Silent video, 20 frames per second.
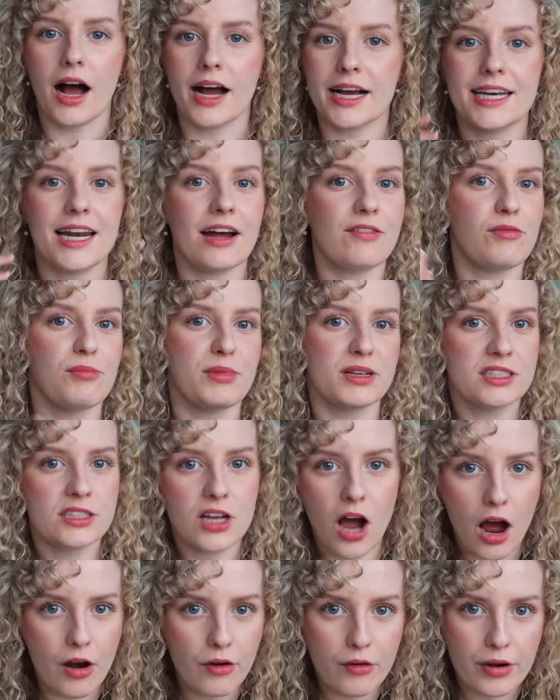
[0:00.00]
I can have a
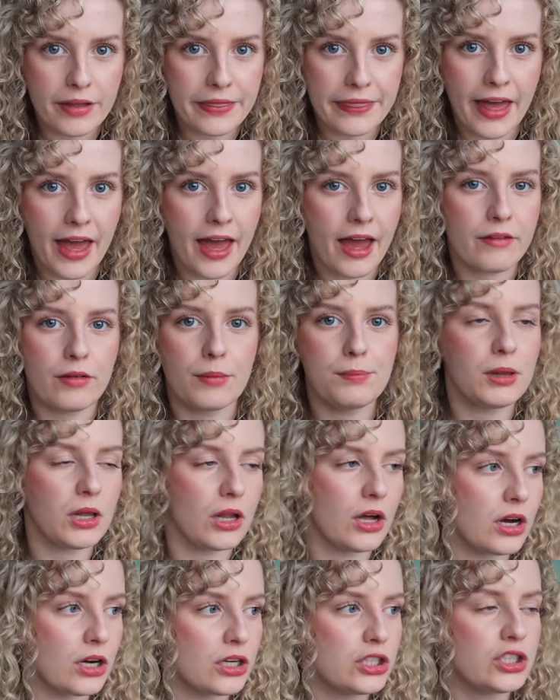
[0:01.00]
mascara in there, a
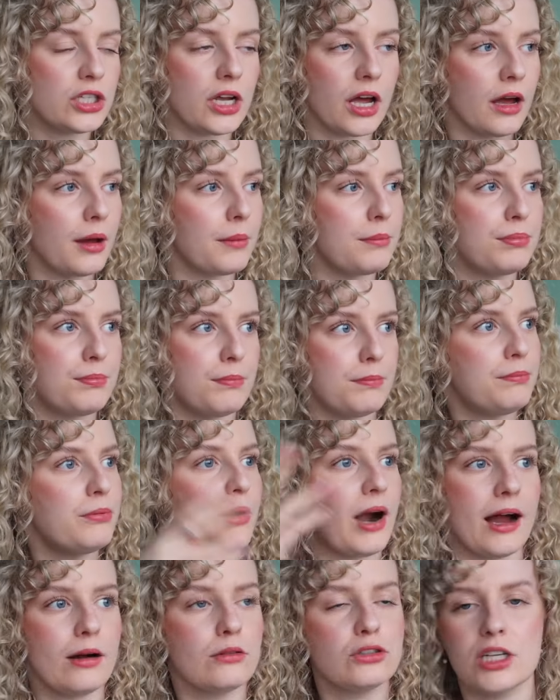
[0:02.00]
blush, a
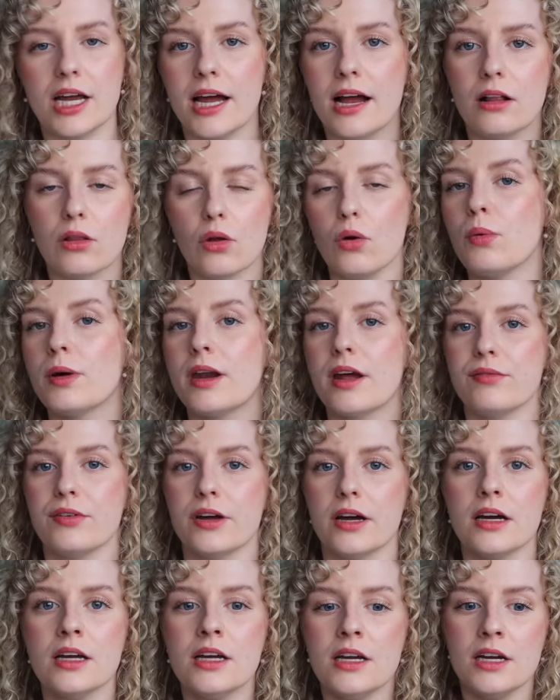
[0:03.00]
brow gel or
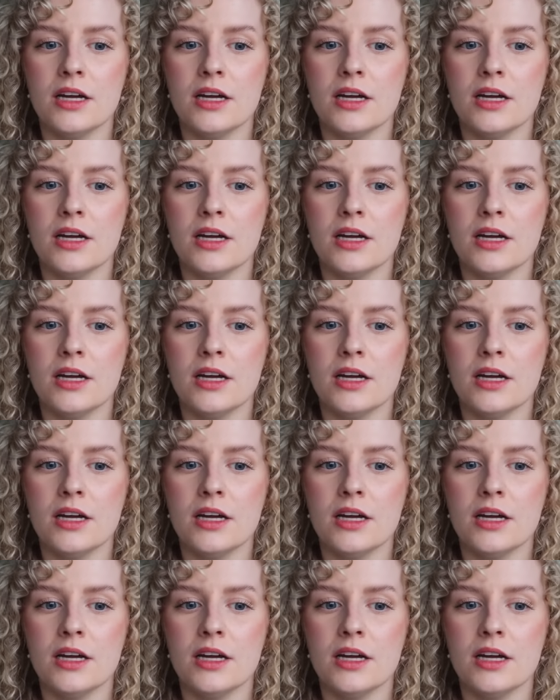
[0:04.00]
whatever,